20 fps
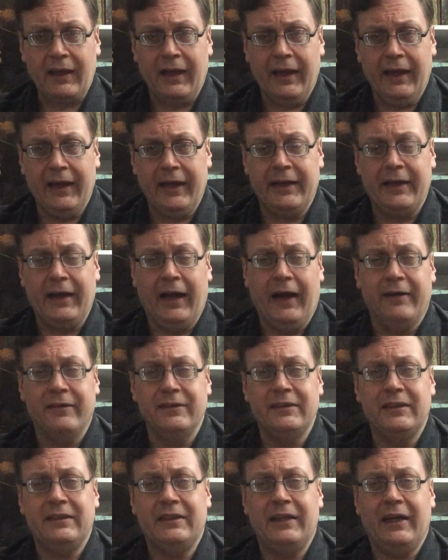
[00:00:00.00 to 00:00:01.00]
And
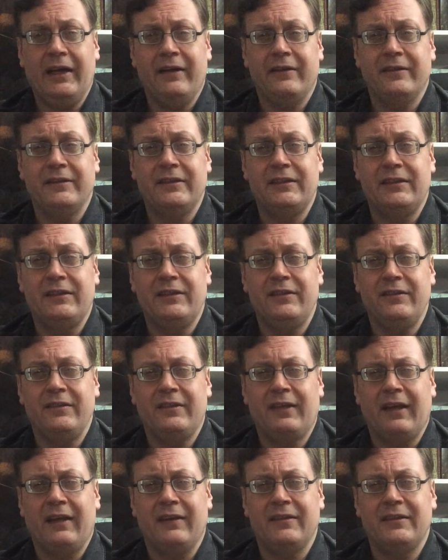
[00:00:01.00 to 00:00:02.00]
Alan Adale in the
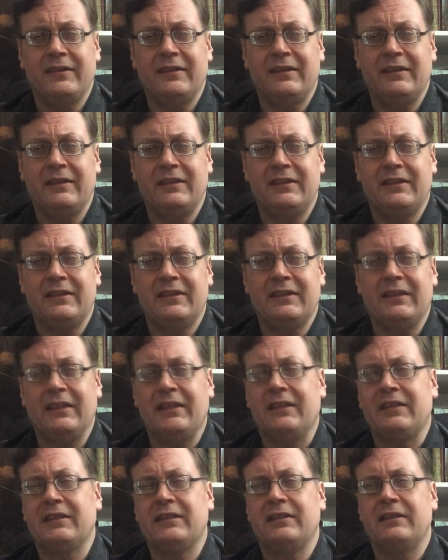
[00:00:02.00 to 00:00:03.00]

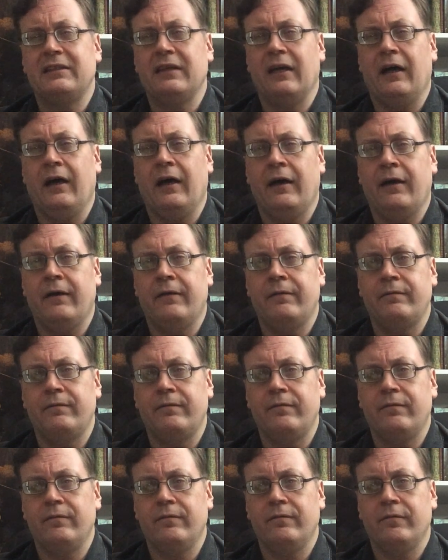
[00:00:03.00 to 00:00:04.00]
2006
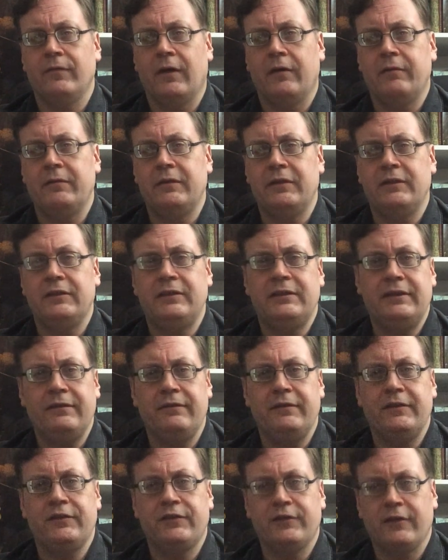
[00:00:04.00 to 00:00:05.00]
Robin Hood
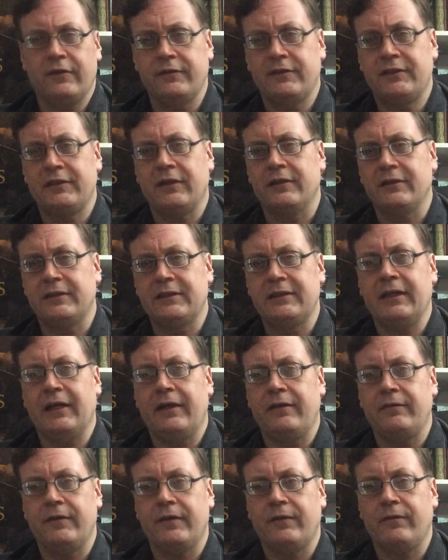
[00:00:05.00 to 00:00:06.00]
TV show starts
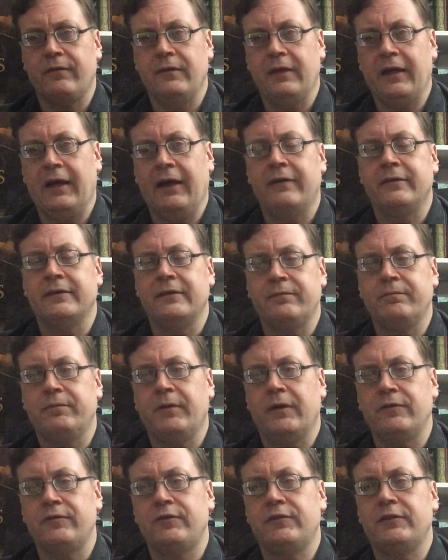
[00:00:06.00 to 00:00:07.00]
again with Alan
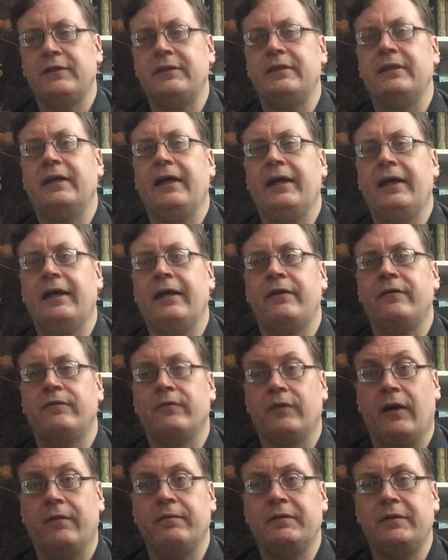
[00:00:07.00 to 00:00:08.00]
poaching and
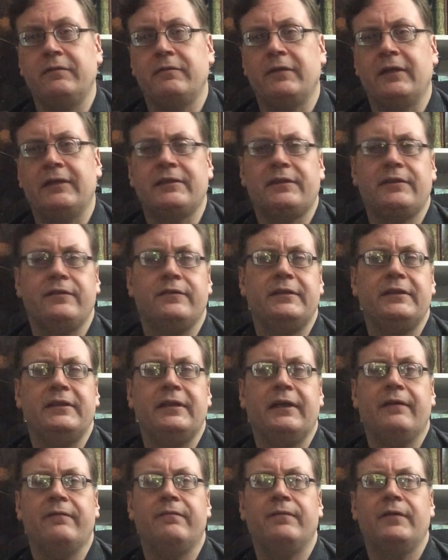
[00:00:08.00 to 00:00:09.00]
Robin
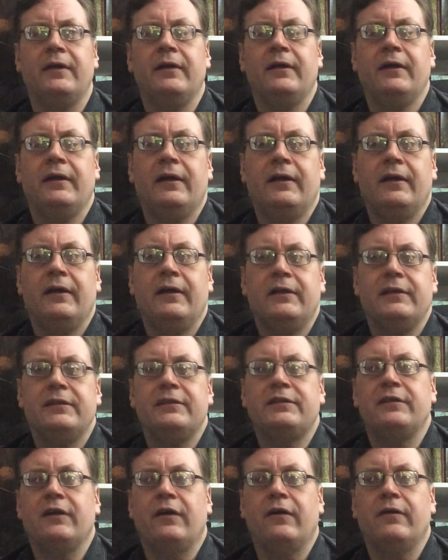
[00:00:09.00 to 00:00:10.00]
rescuing him.
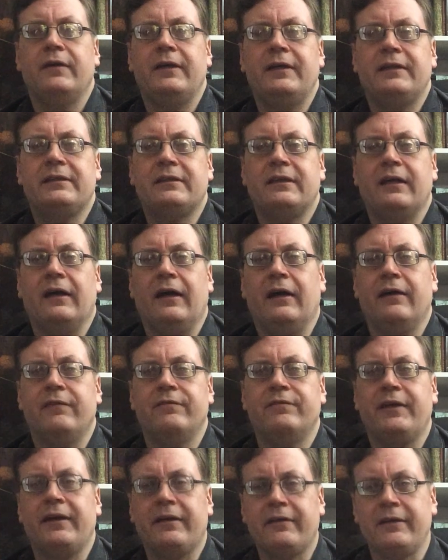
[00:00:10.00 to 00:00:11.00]
So it's a
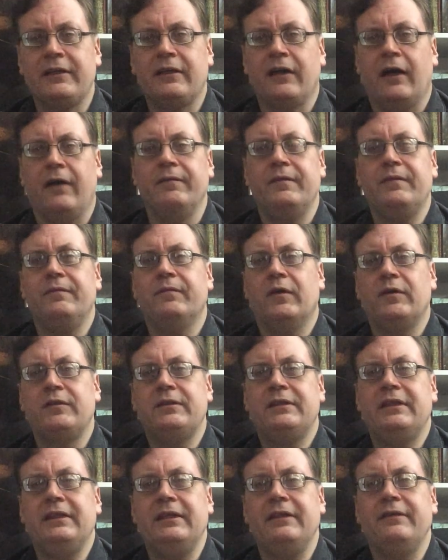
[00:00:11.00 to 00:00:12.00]
very common
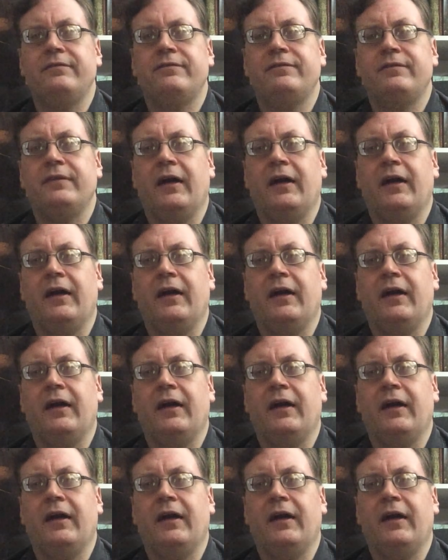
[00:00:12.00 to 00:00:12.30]
motif,